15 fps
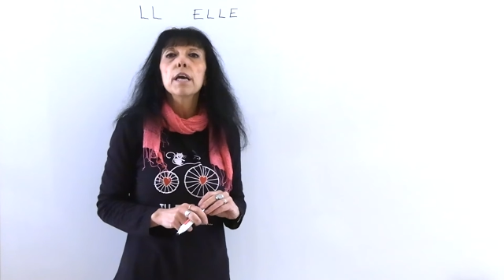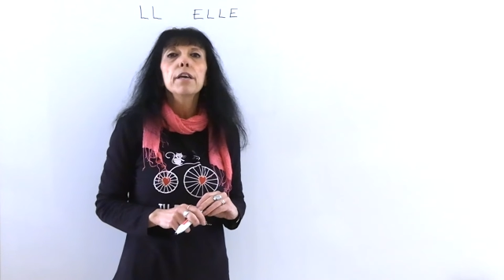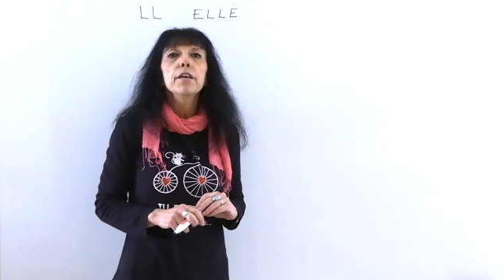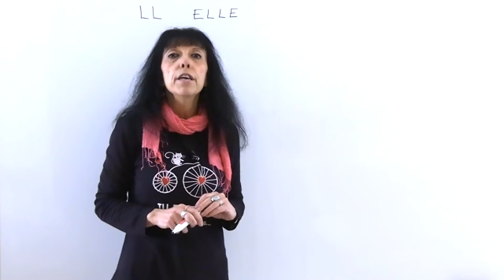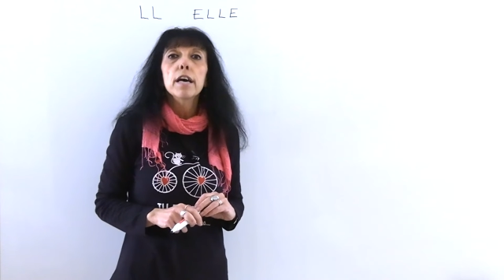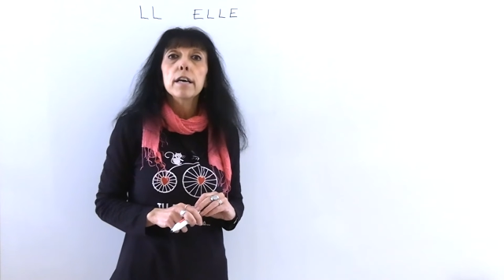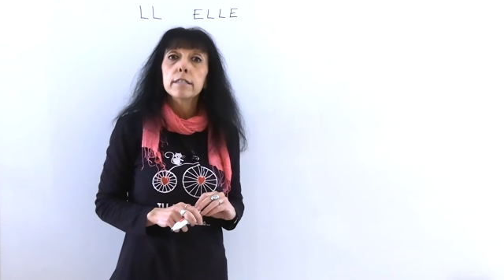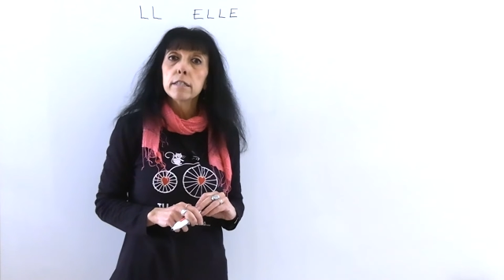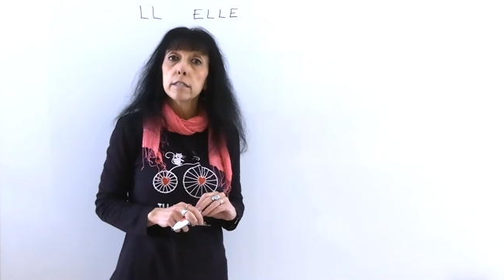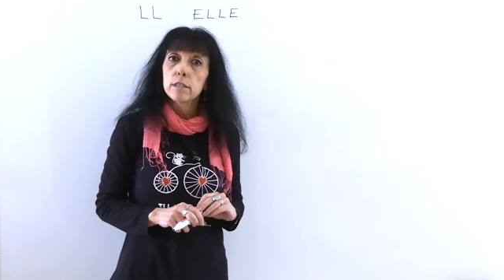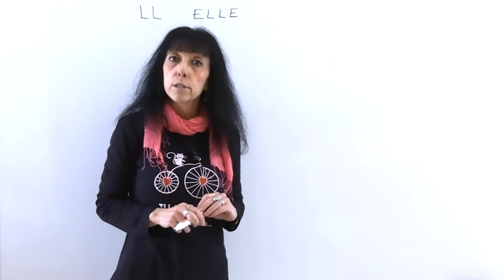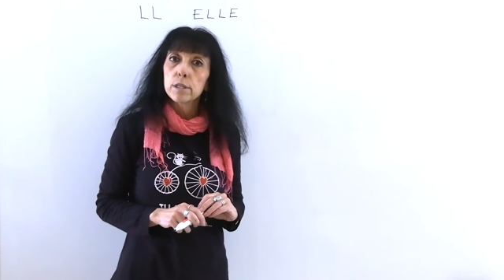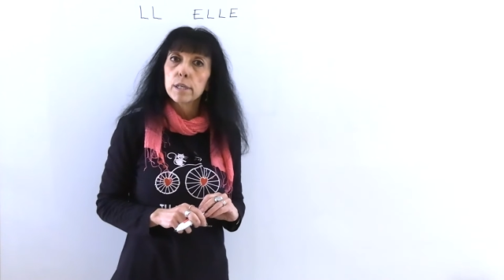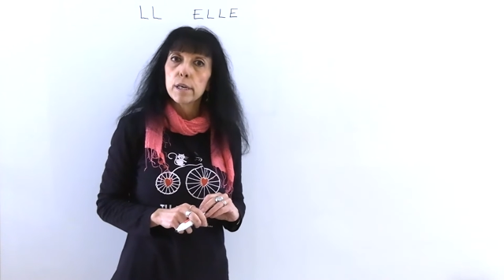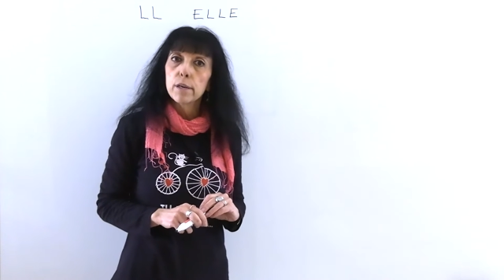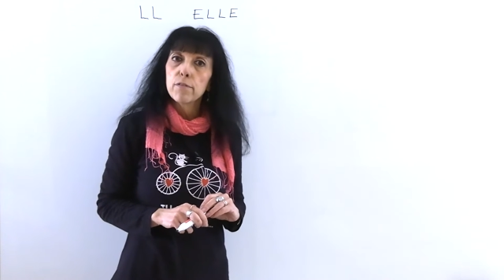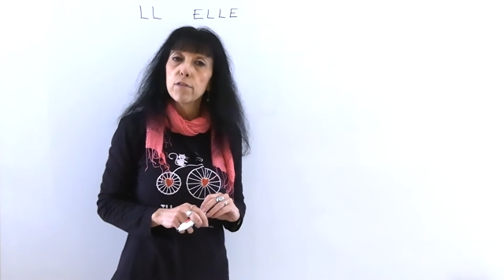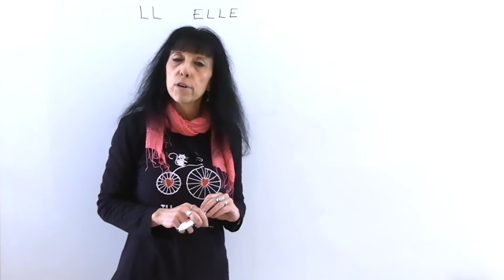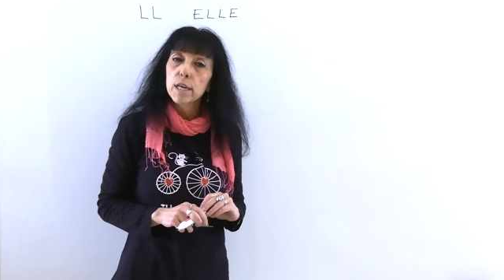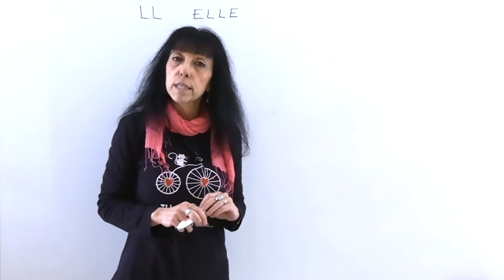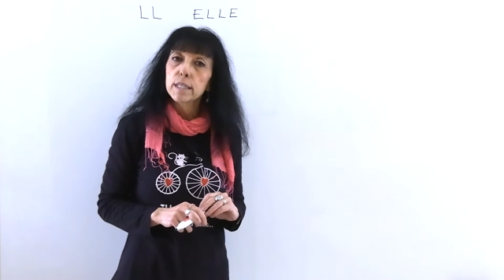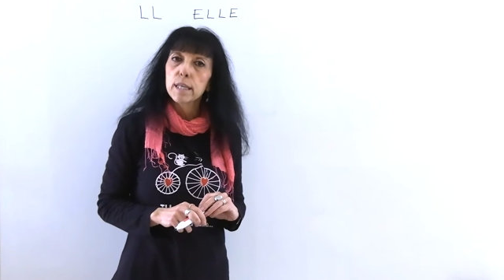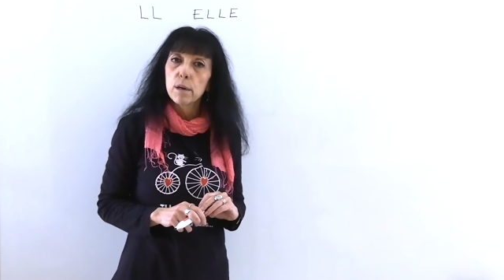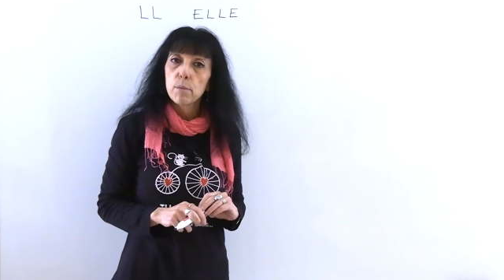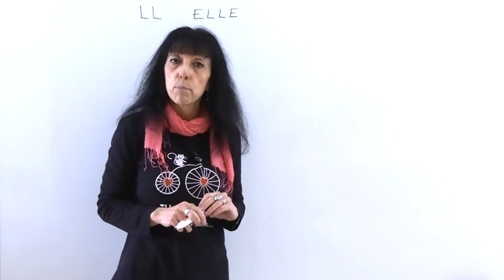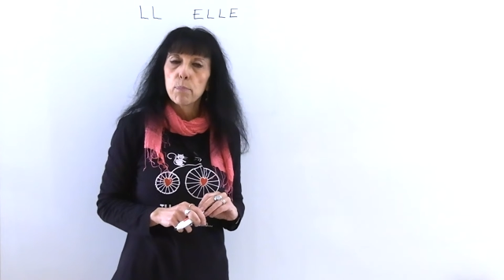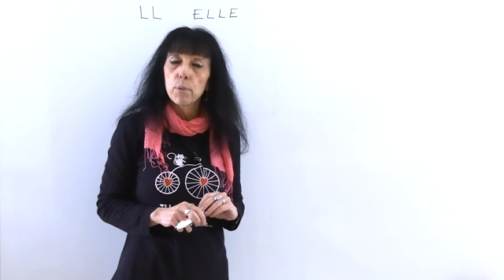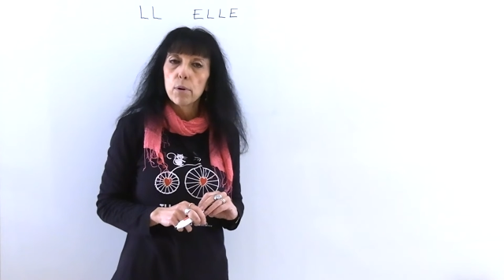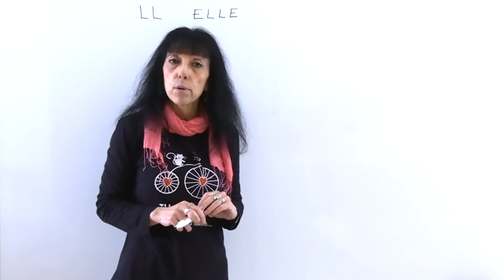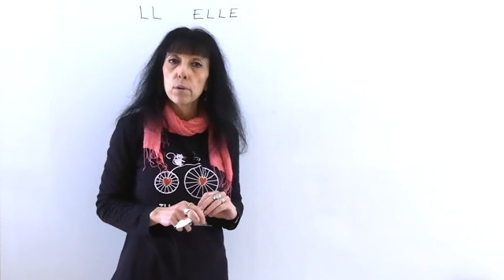yesterday, for
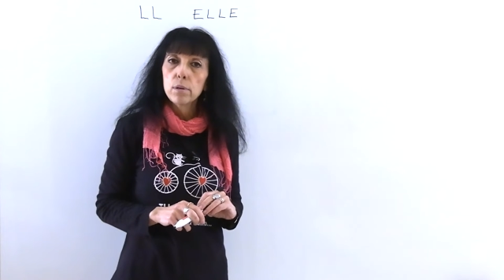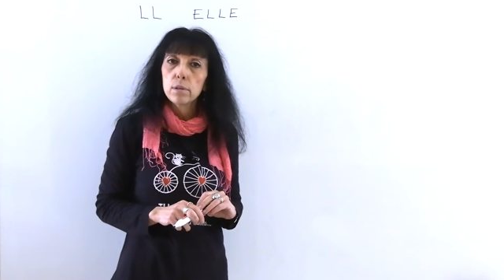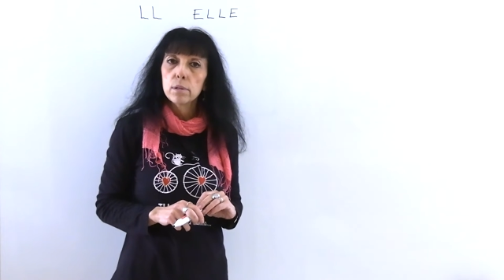example.